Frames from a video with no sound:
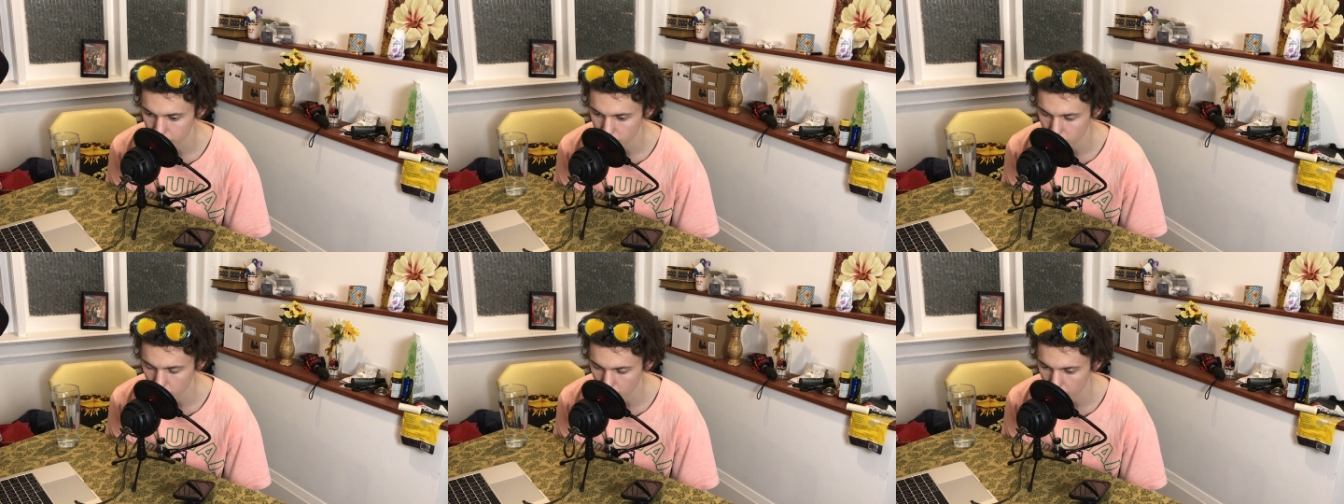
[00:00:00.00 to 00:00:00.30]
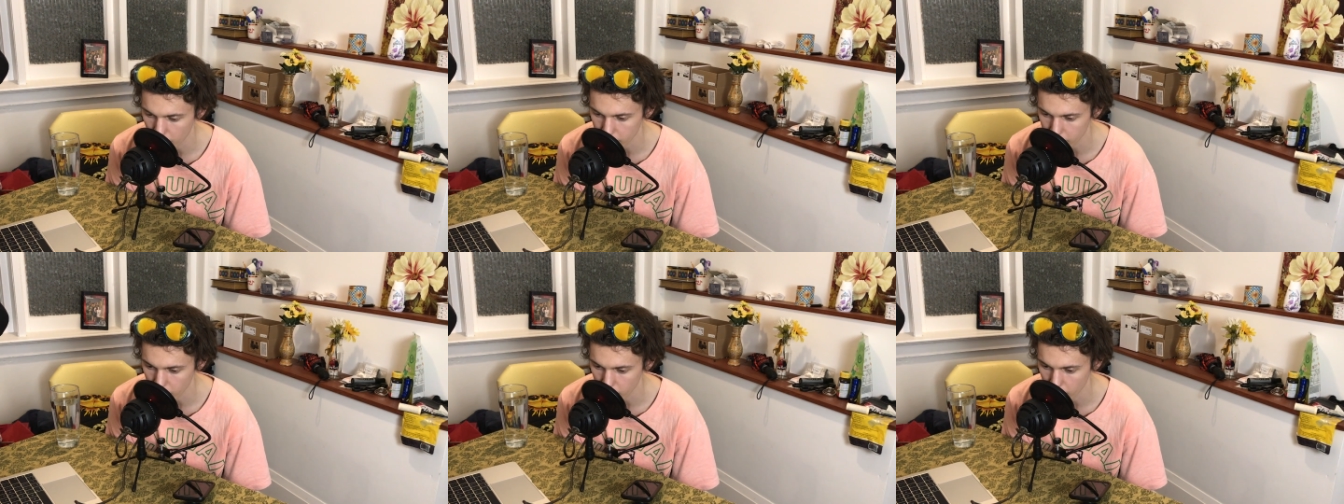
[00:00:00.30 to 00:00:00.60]
Do
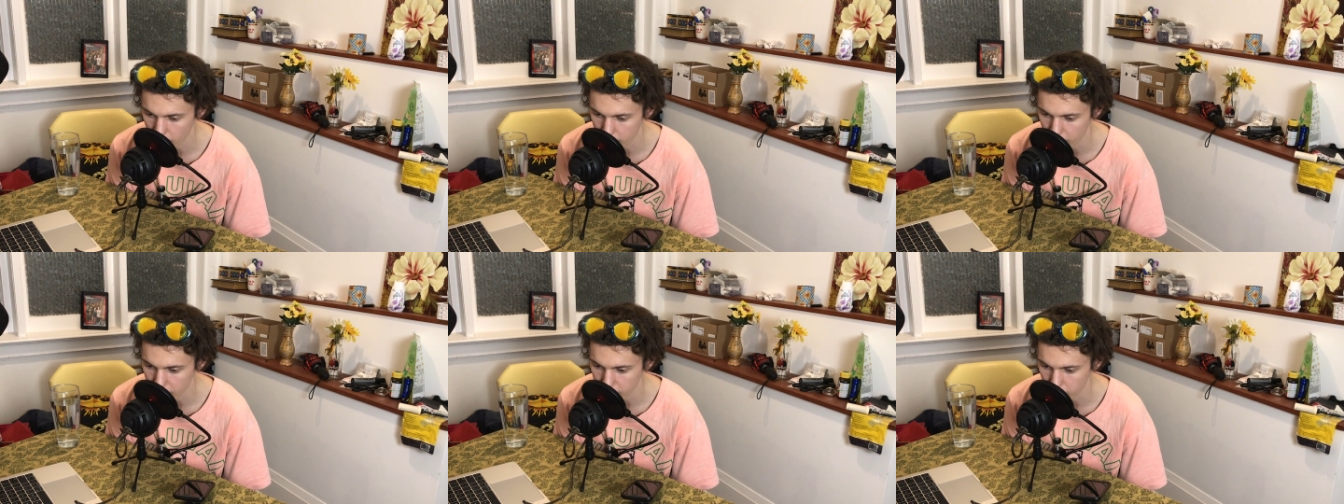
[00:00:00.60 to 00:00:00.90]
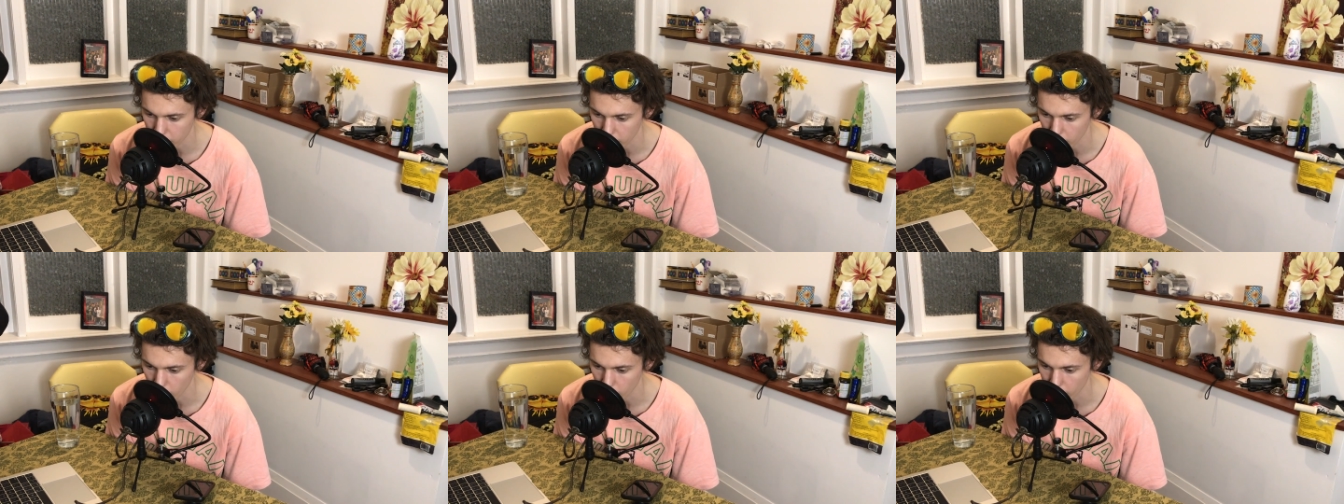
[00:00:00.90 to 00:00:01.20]
not throw up. You have
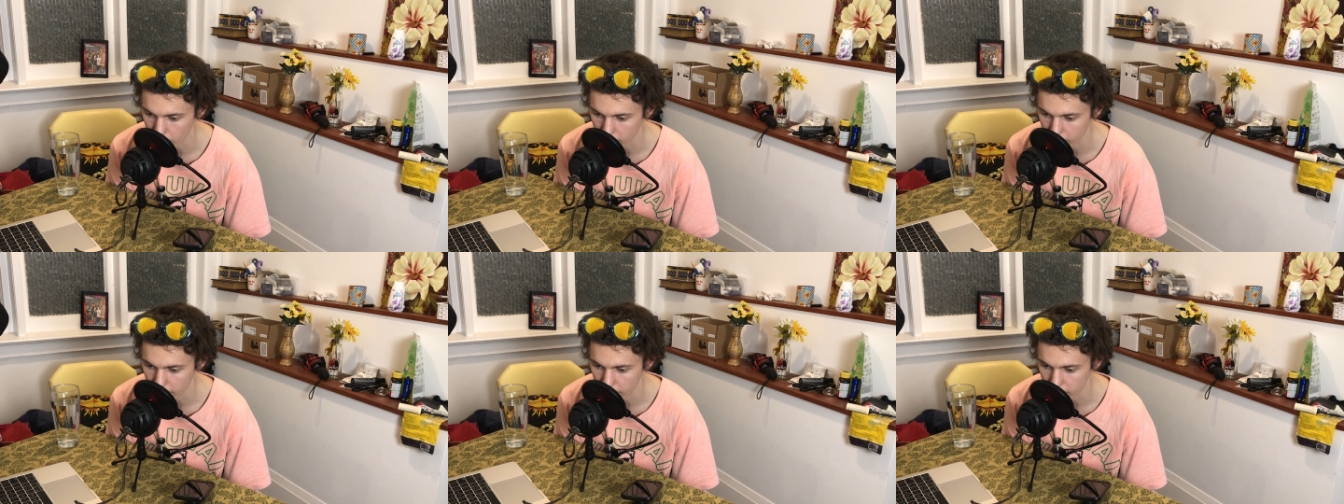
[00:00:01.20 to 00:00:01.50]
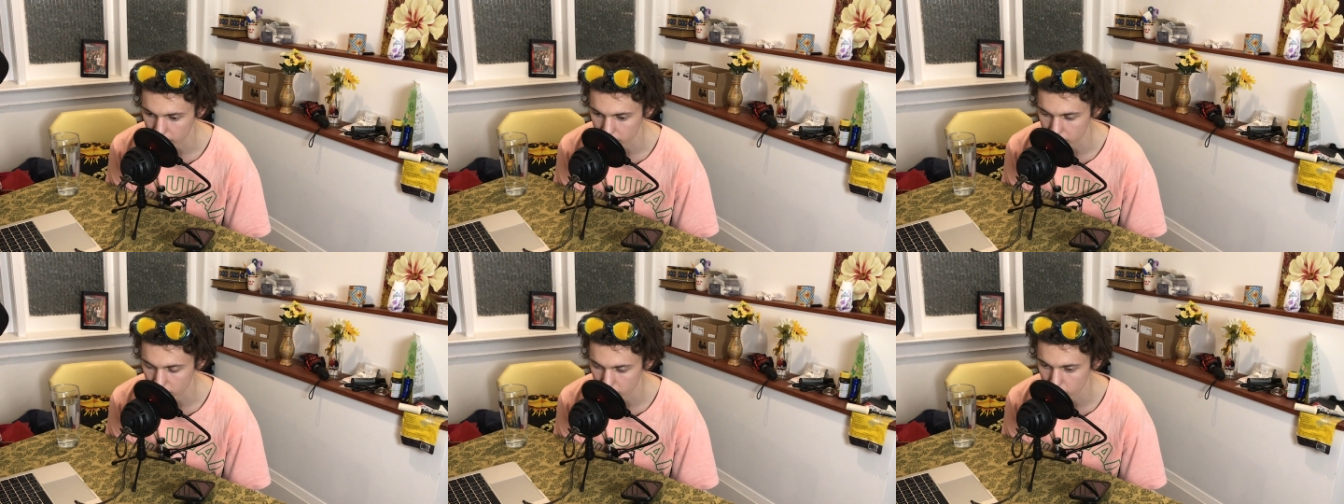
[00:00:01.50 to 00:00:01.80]
to go to work
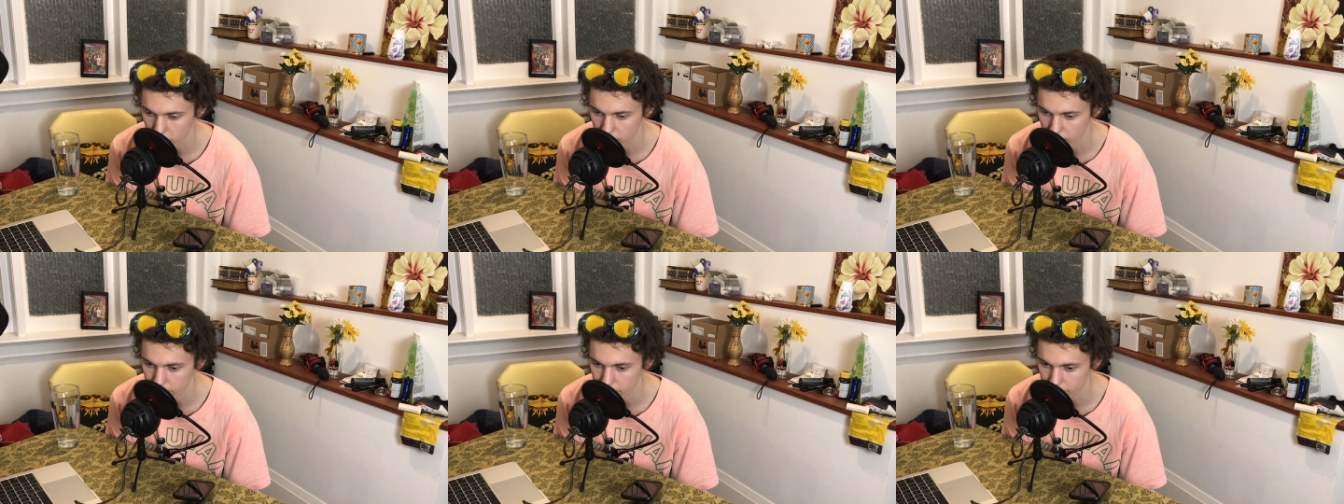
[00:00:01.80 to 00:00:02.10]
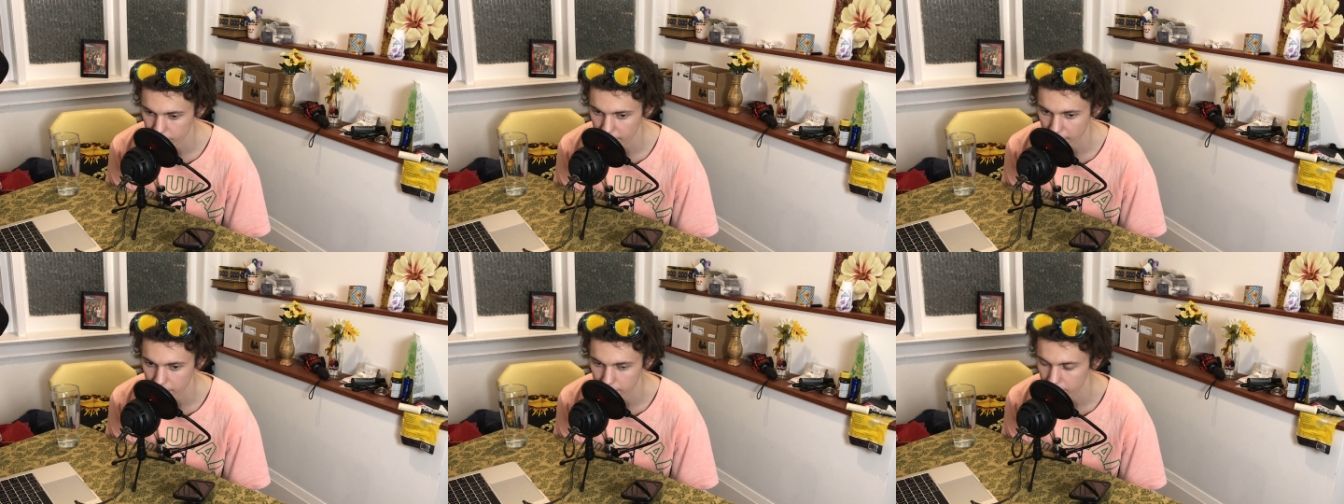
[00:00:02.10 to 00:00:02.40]
in literally
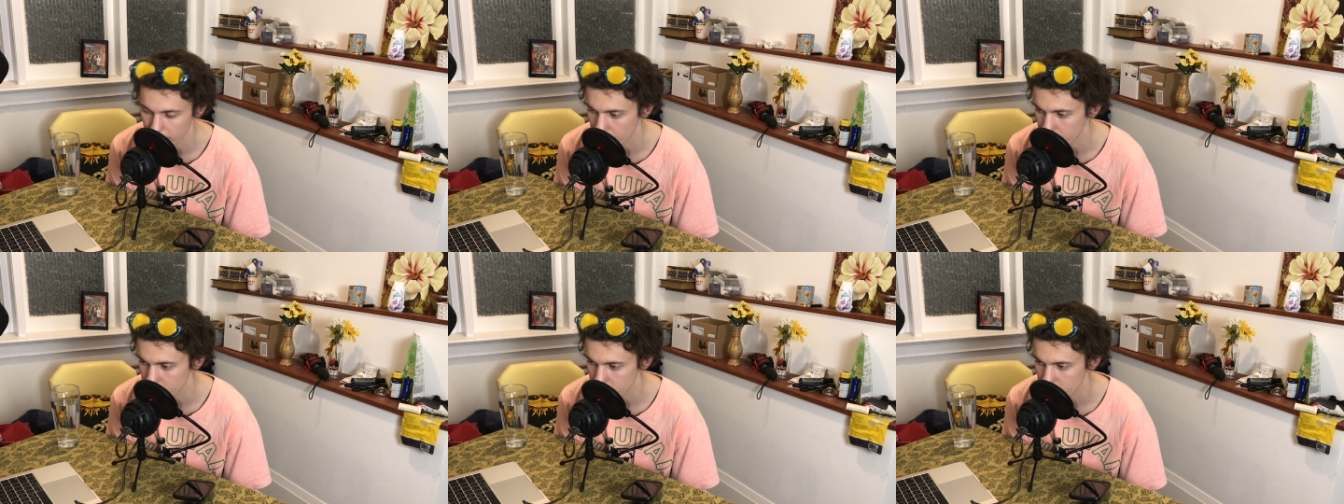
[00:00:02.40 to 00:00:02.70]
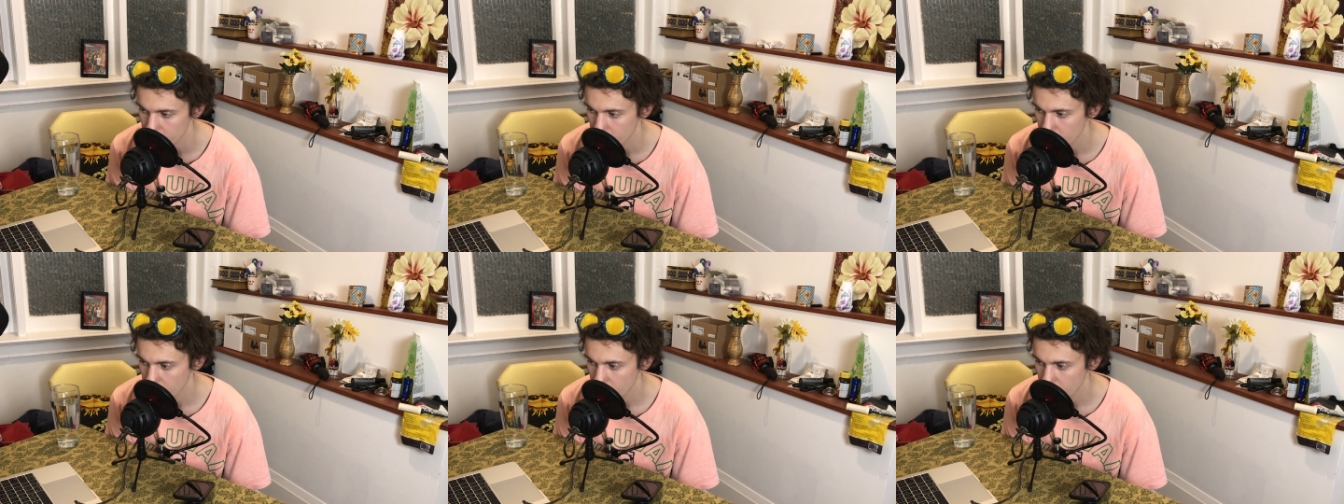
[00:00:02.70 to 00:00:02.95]
ten minutes.